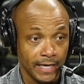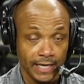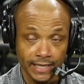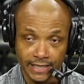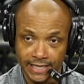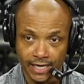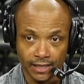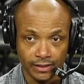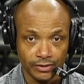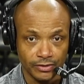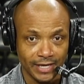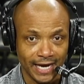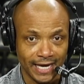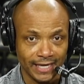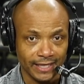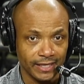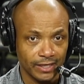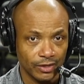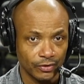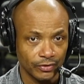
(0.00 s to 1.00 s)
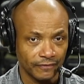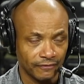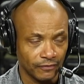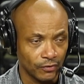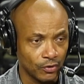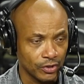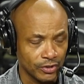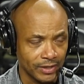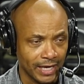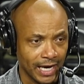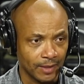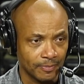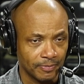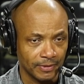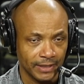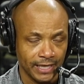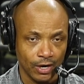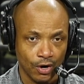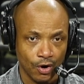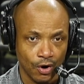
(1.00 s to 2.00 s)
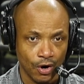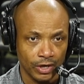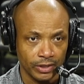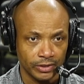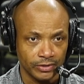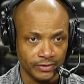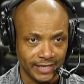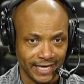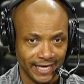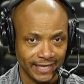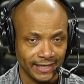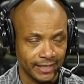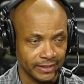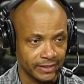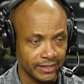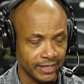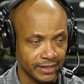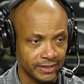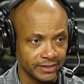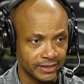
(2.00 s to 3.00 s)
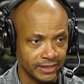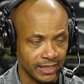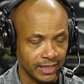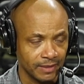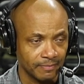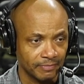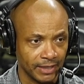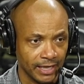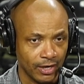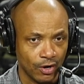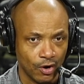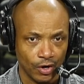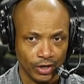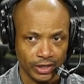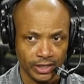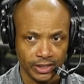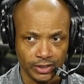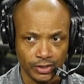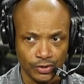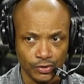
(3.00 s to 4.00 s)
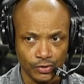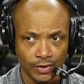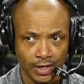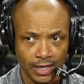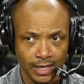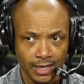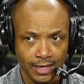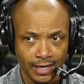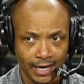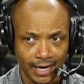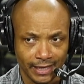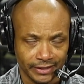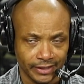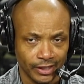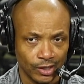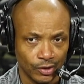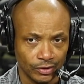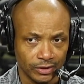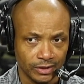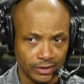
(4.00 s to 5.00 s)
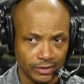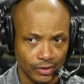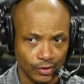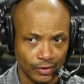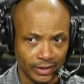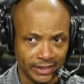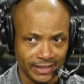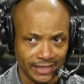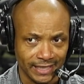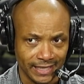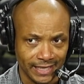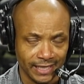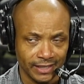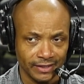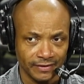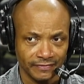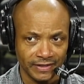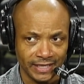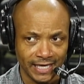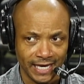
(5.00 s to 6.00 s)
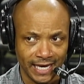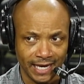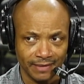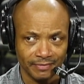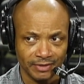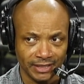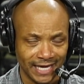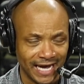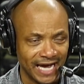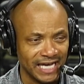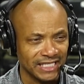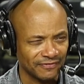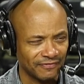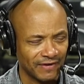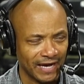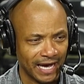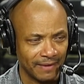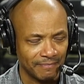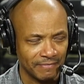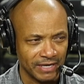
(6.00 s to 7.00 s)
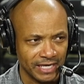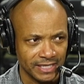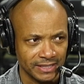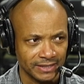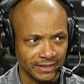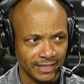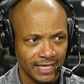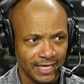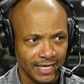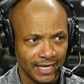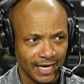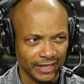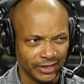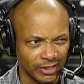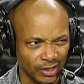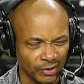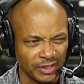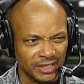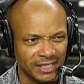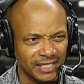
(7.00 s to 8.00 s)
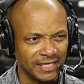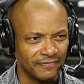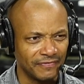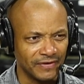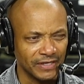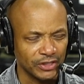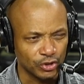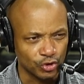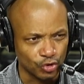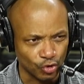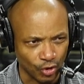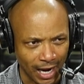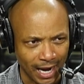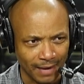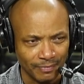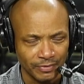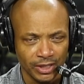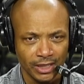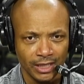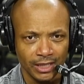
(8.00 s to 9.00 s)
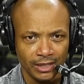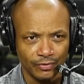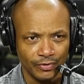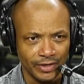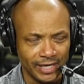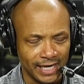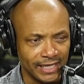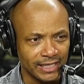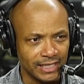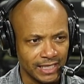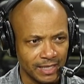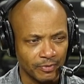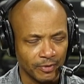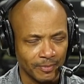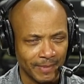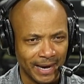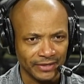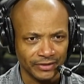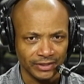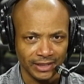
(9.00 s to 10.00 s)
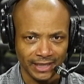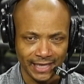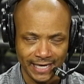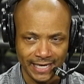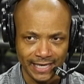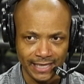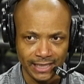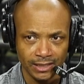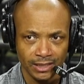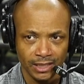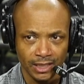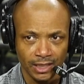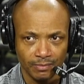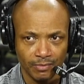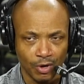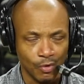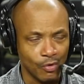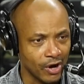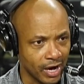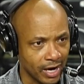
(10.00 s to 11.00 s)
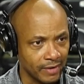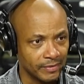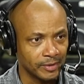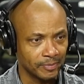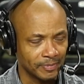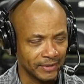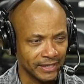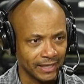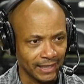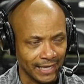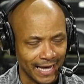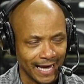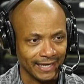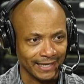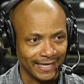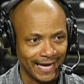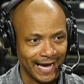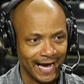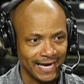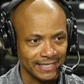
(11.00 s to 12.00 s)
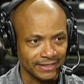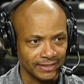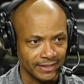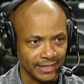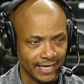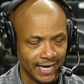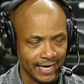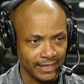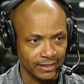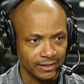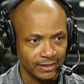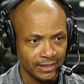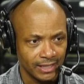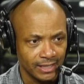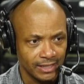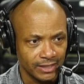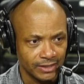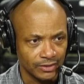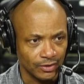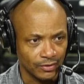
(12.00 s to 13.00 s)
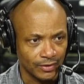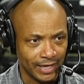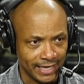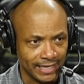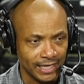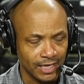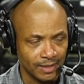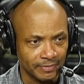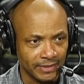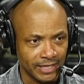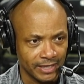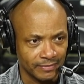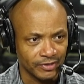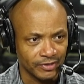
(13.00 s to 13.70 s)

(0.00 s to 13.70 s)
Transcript: Yeah, you got to get on the floor. You got to play hard. You can't let the other team play harder than you. I thought, you know, at the end of the game, the last 5 minutes, I thought the defense dropped. We didn't keep them out the lane, but we were able to play a lot of guys tonight. So that helped their